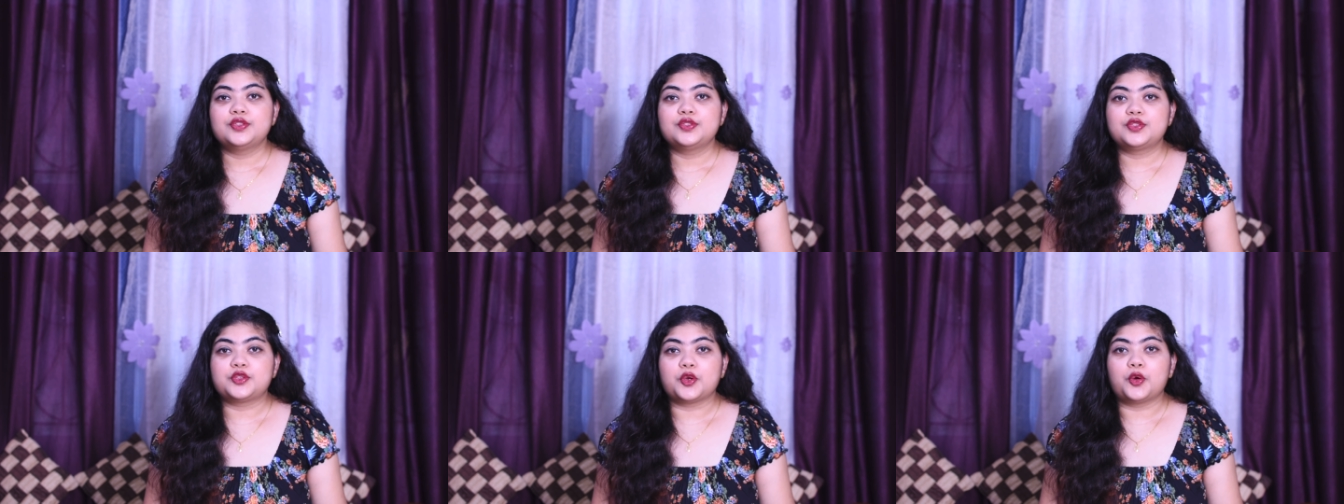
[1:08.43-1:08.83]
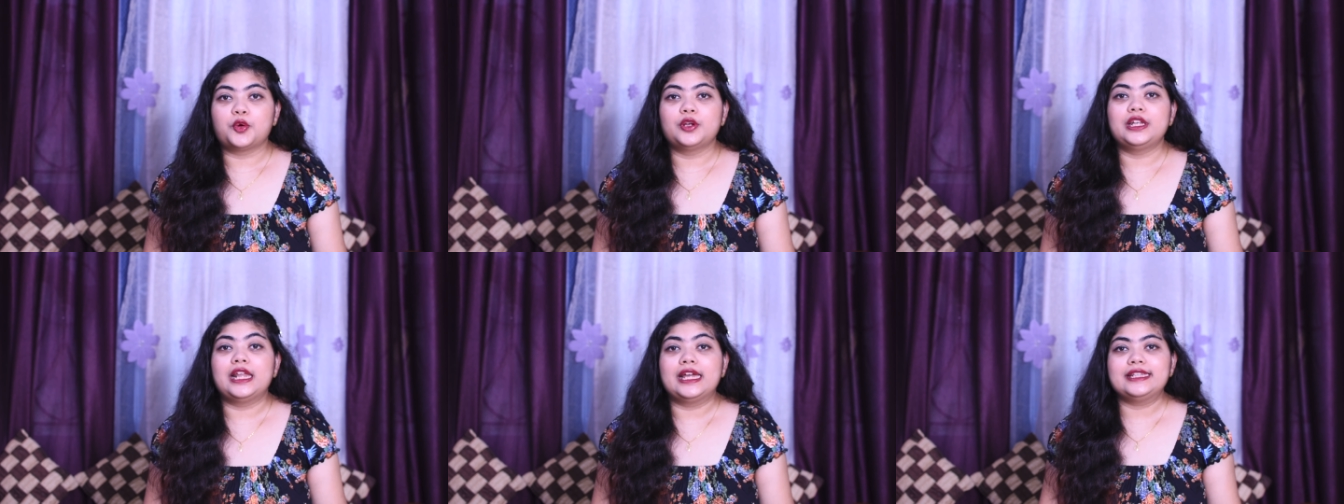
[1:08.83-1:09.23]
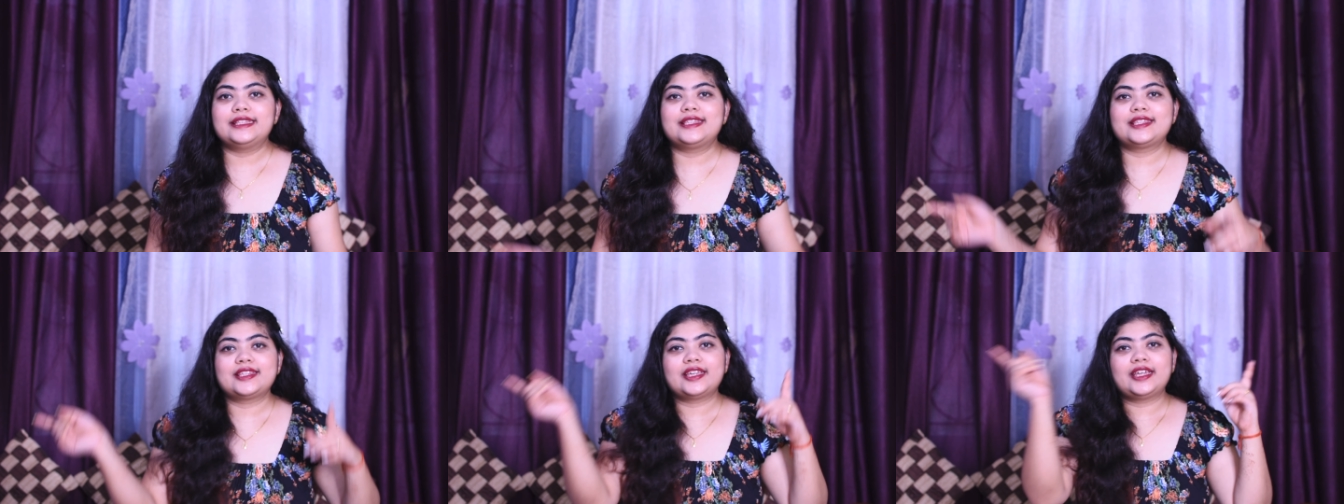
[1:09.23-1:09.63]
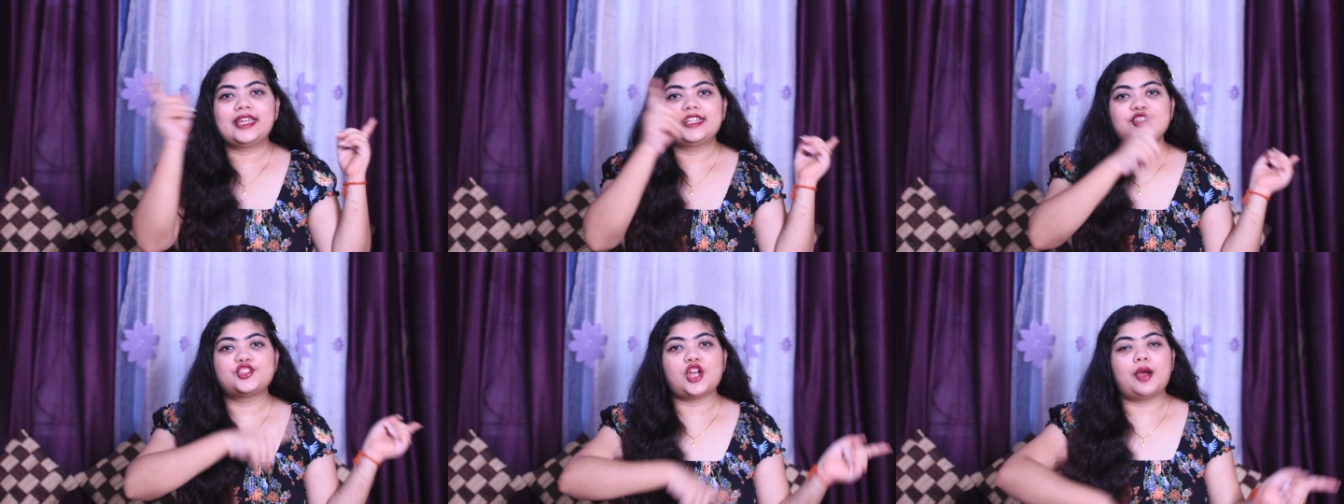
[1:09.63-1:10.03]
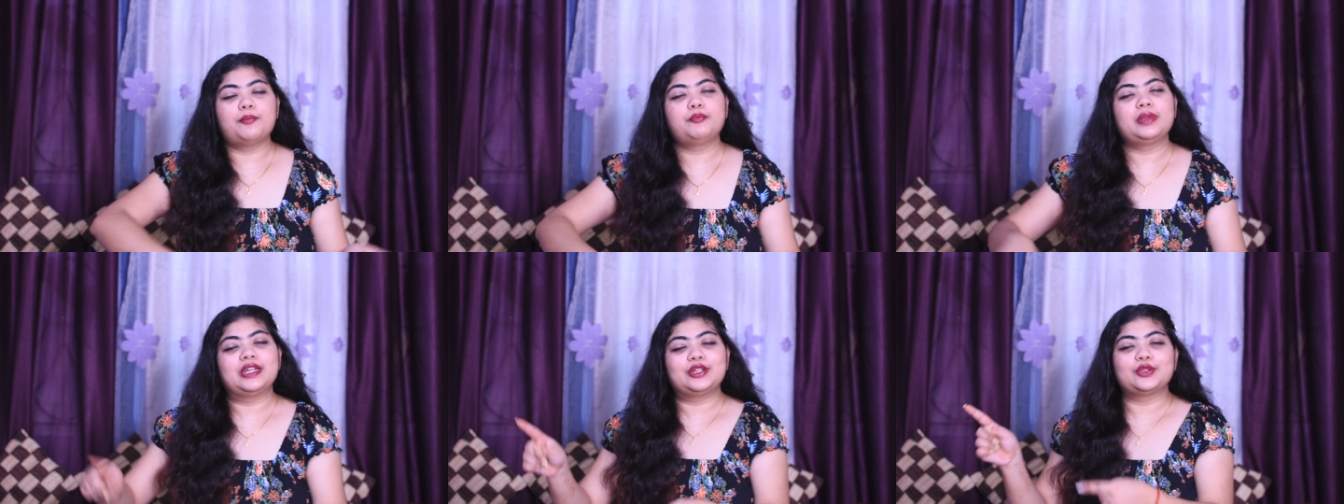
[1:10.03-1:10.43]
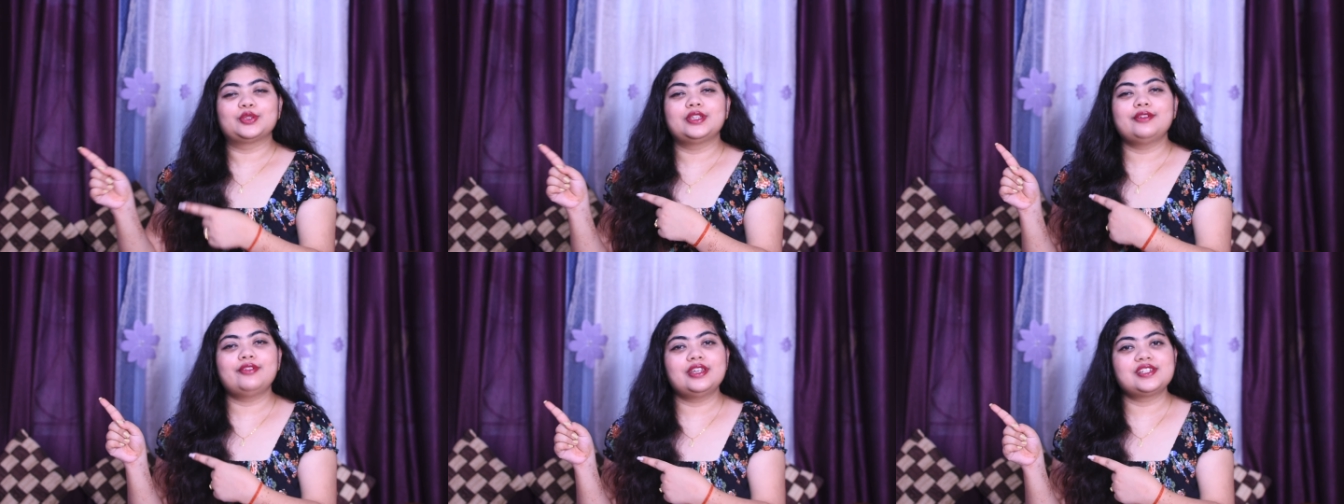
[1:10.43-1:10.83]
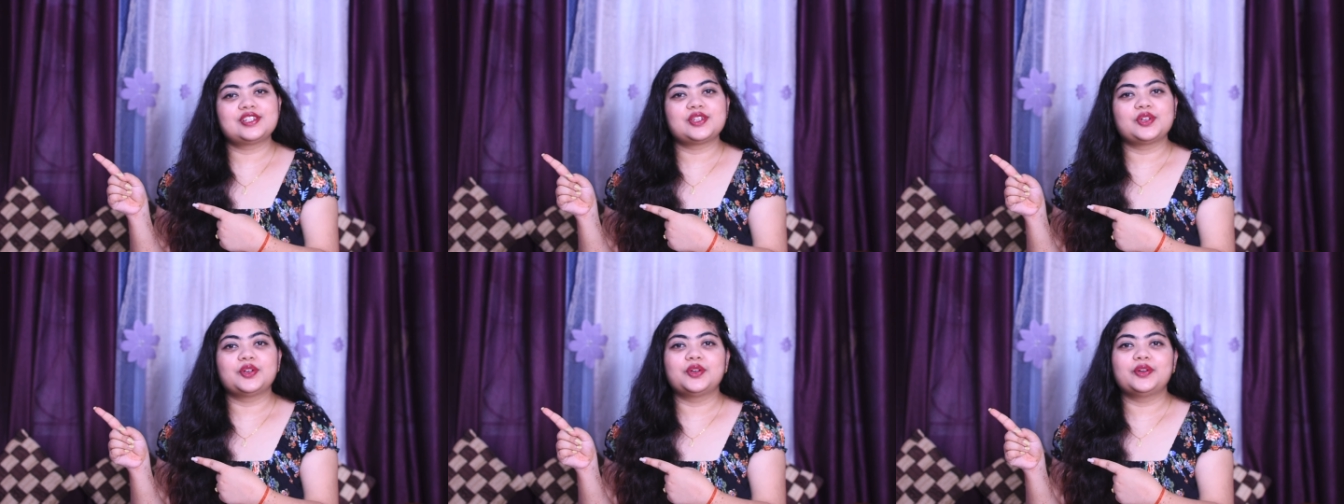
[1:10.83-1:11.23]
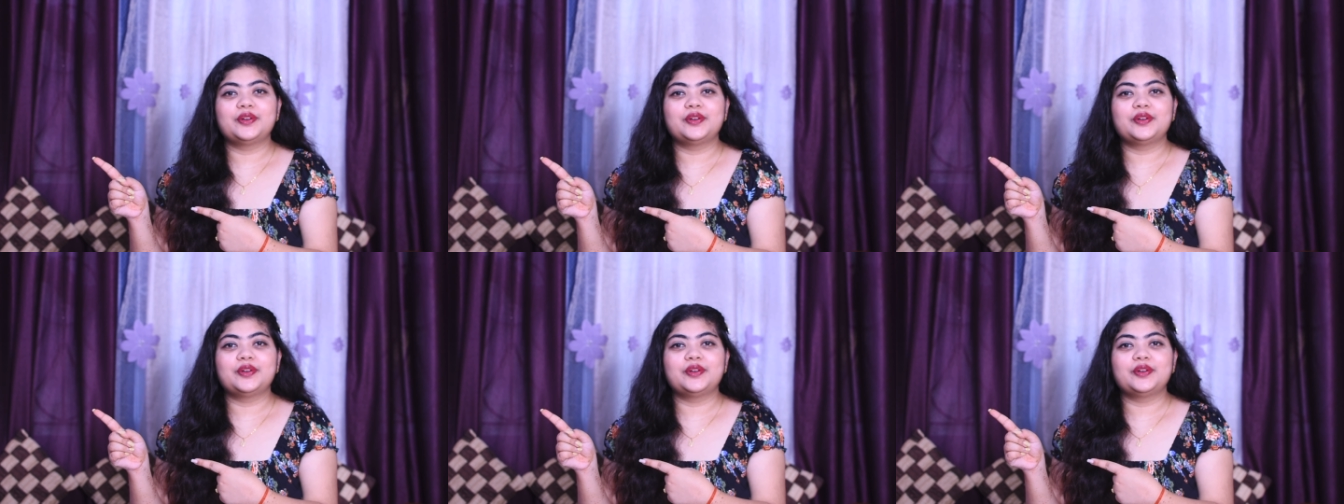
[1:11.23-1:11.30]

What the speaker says: So let's jump into the video.